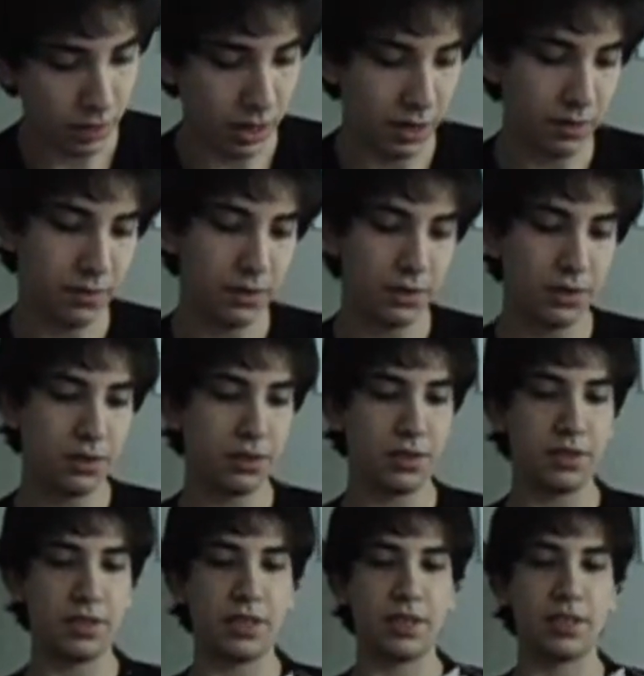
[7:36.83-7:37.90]
I was just
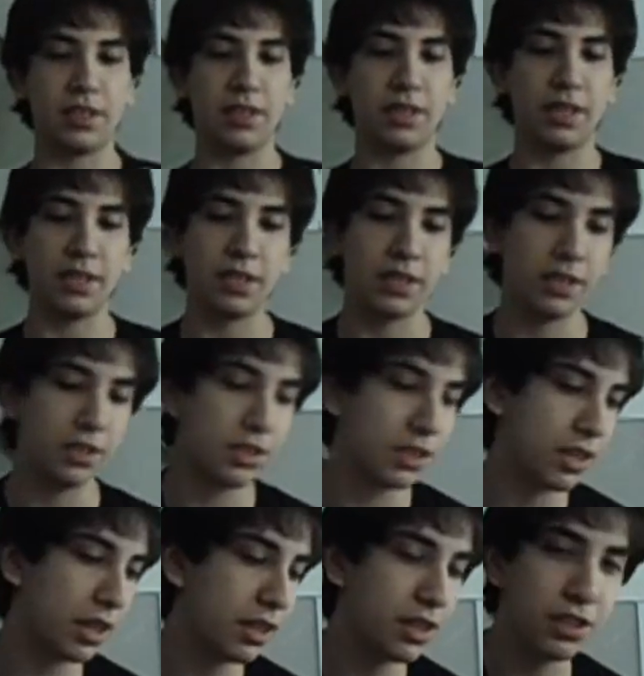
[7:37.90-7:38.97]
like there's just
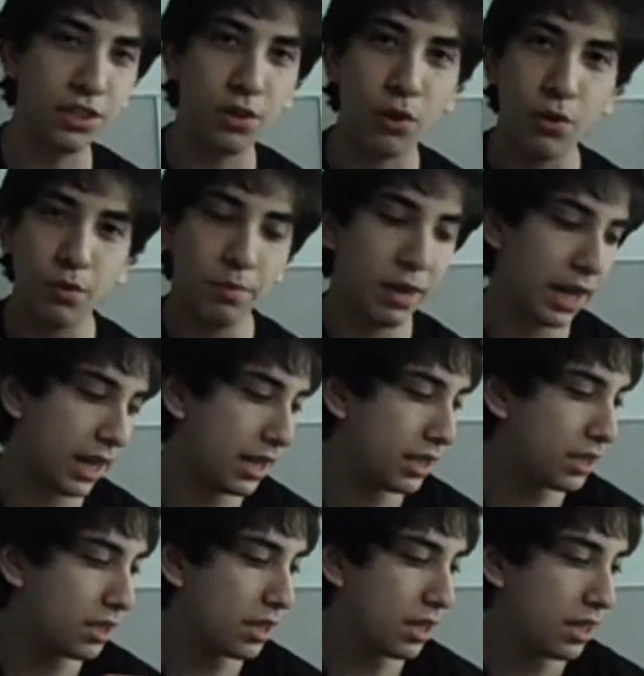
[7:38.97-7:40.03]
like this whole page,
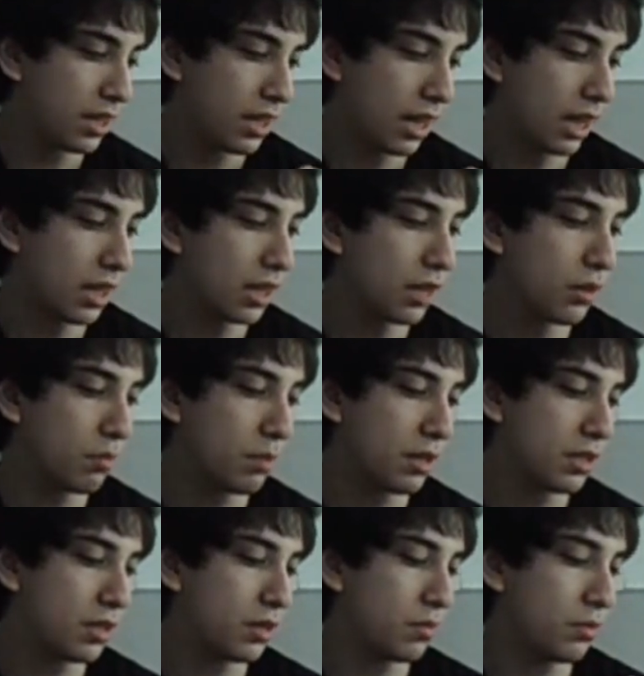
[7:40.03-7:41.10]
a little
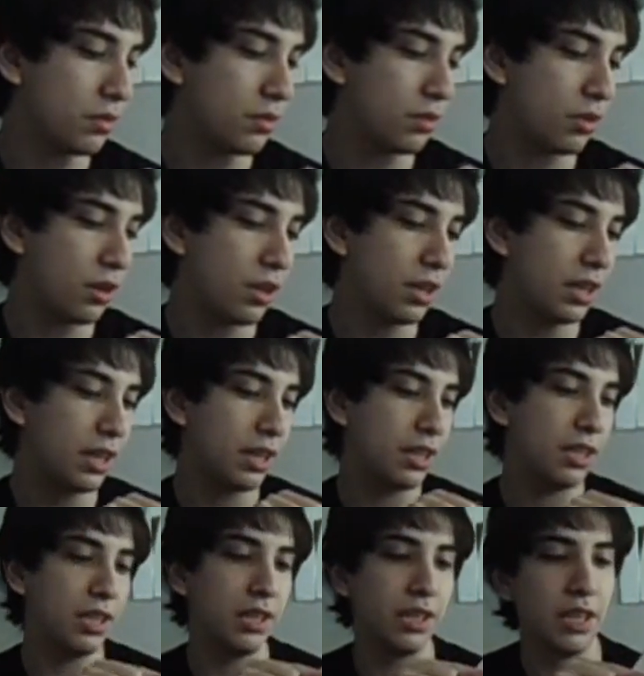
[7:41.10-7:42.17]
messed up drawing,
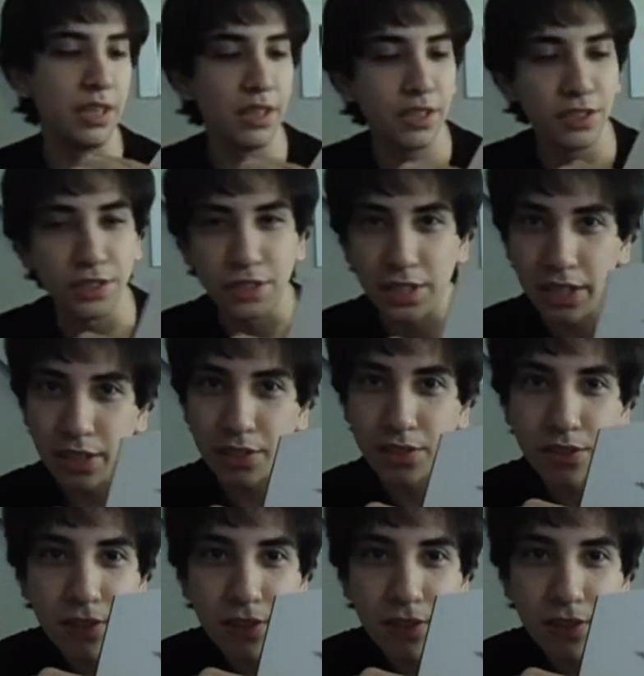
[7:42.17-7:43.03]
and then just this.